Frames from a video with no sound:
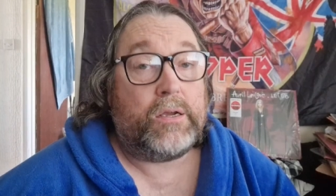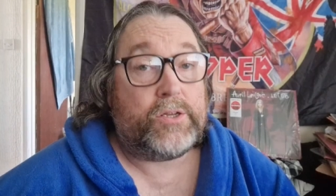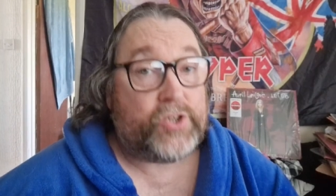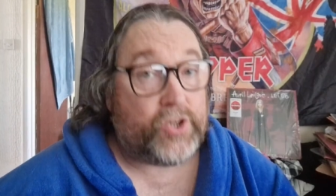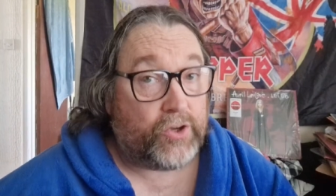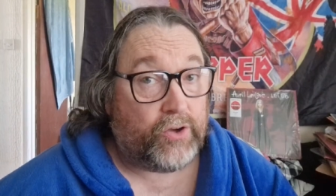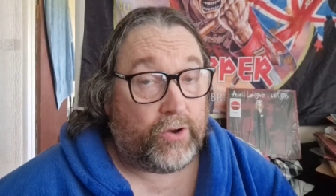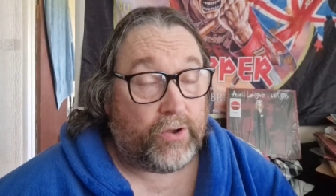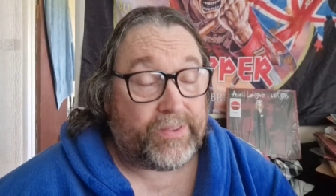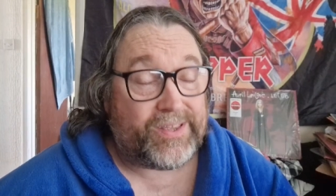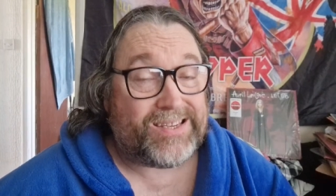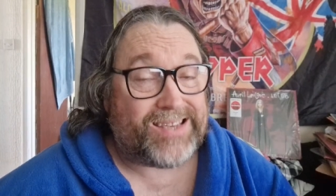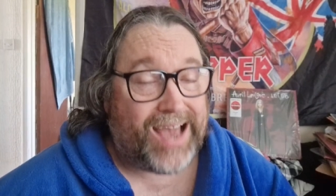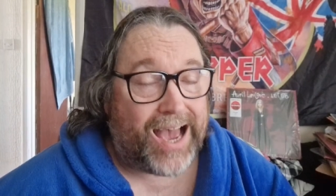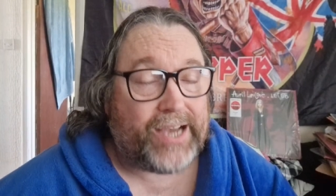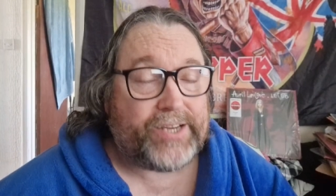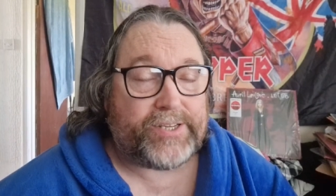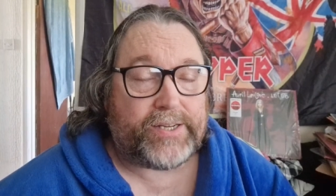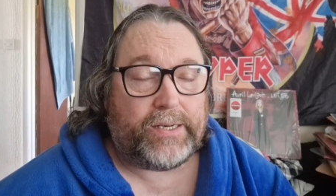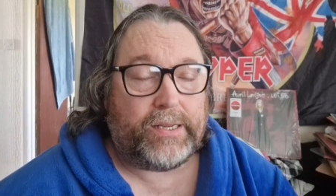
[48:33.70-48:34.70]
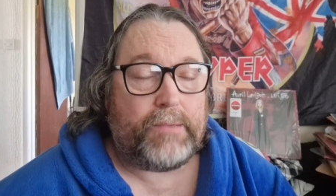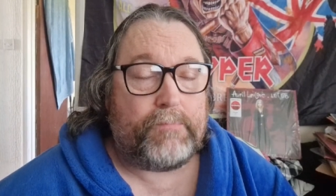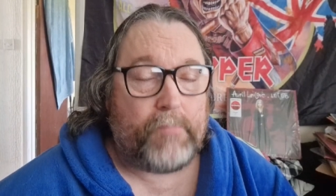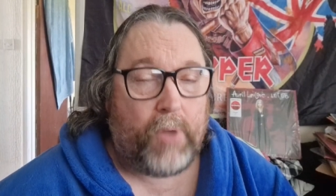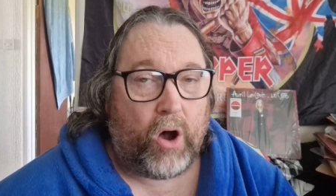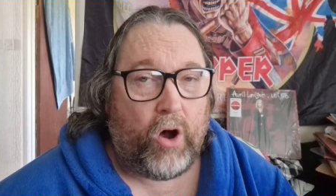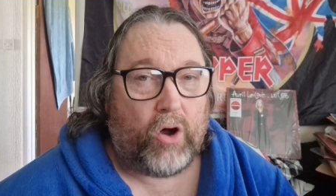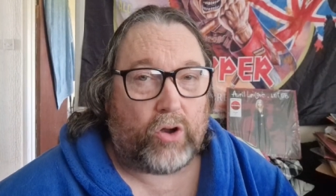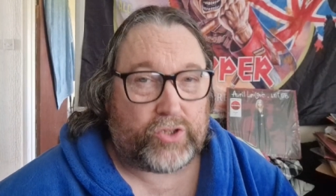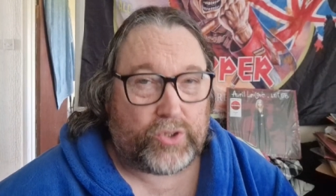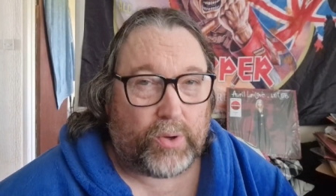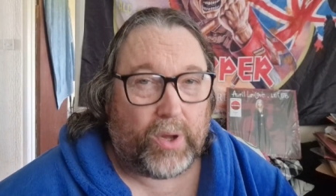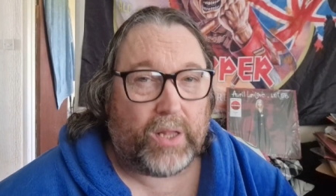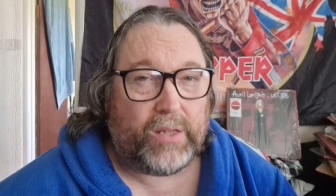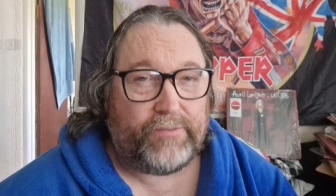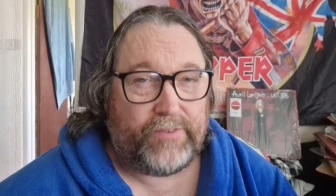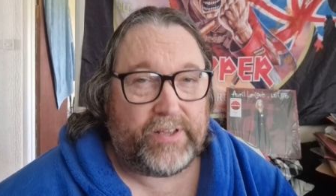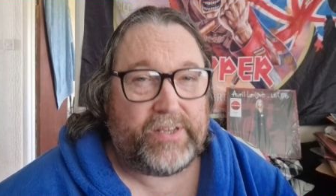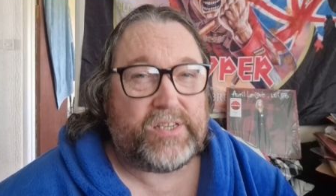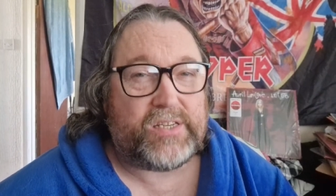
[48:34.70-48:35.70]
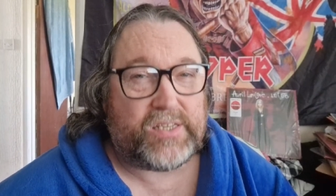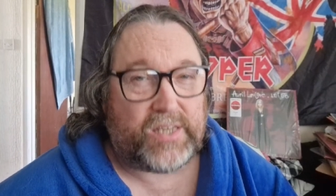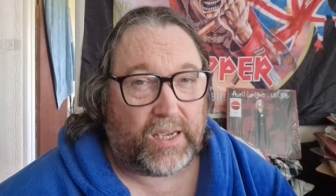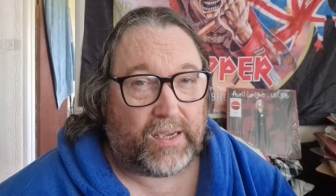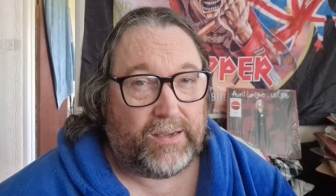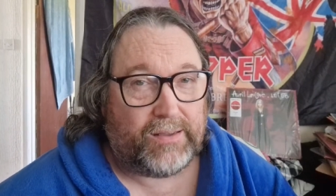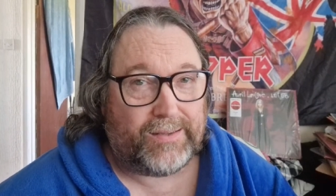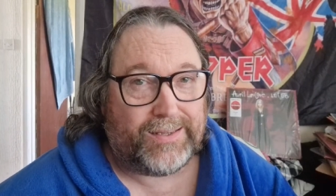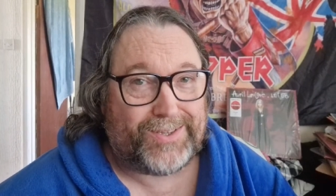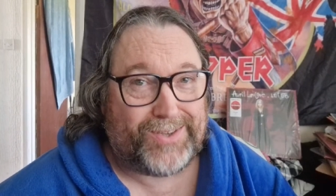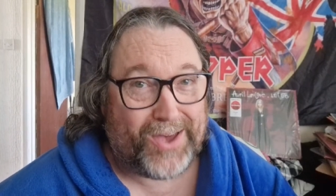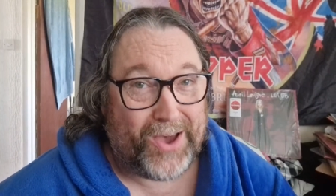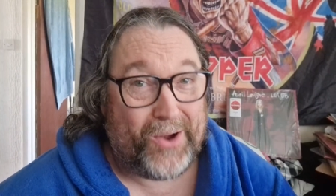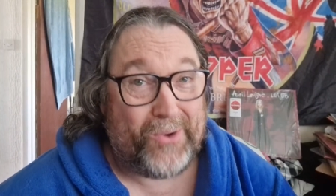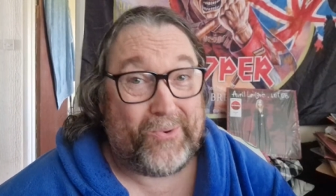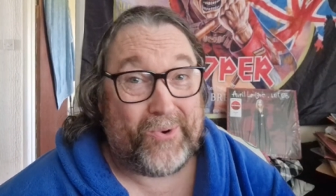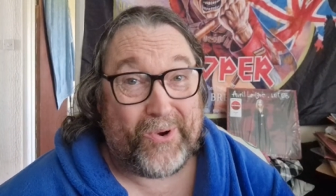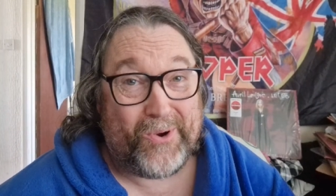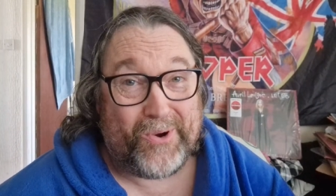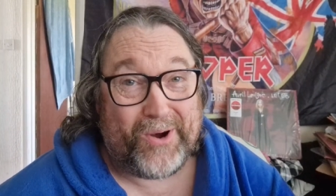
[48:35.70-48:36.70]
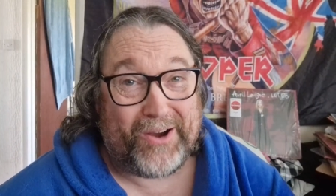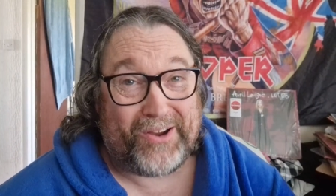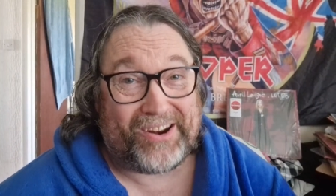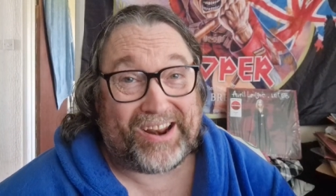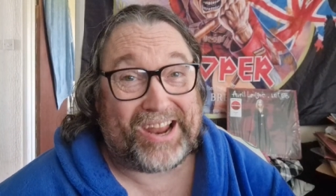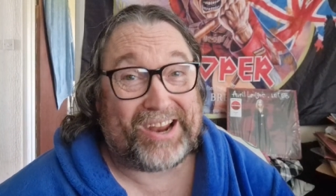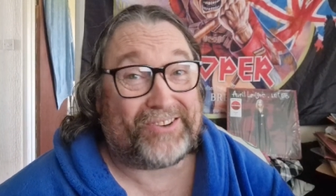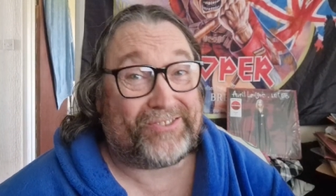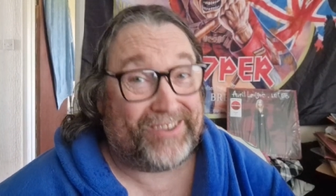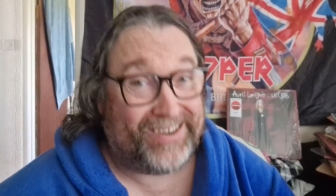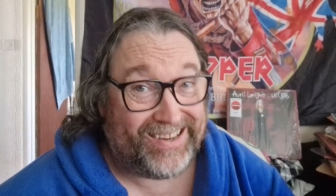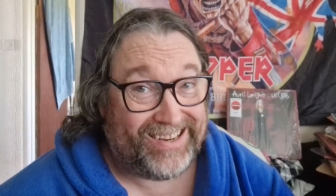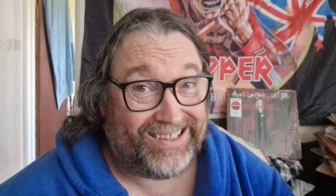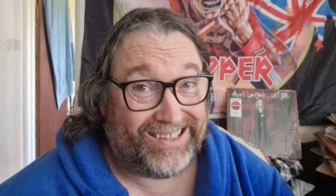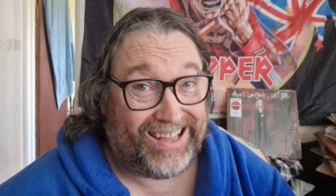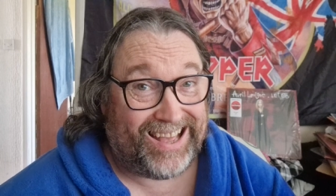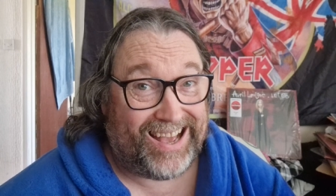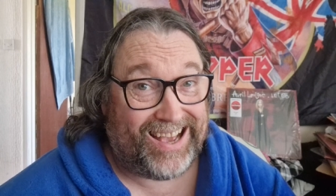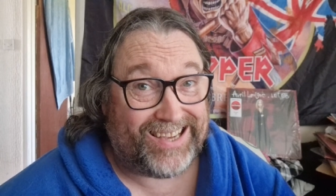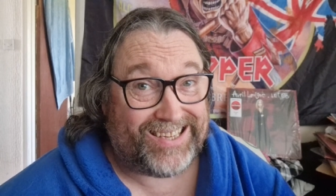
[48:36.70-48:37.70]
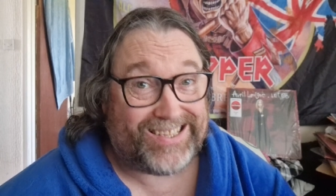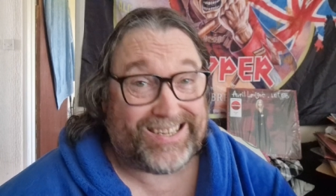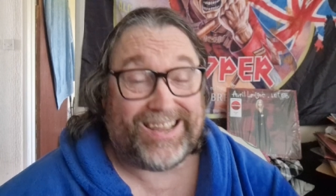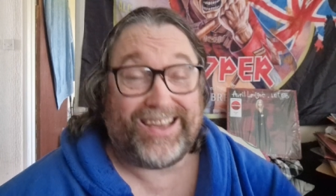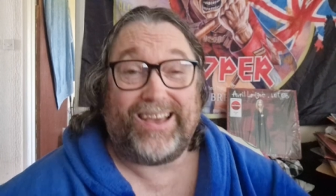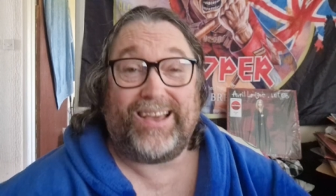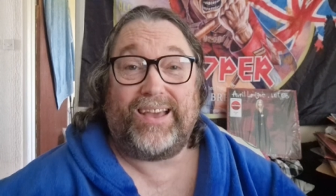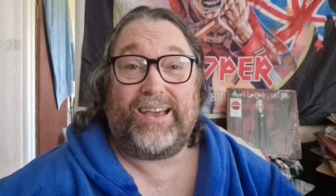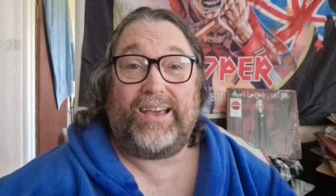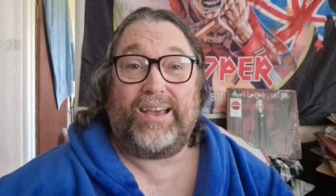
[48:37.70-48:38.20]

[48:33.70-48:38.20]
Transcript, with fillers: So there's actually more 12-inch singles than what I realised.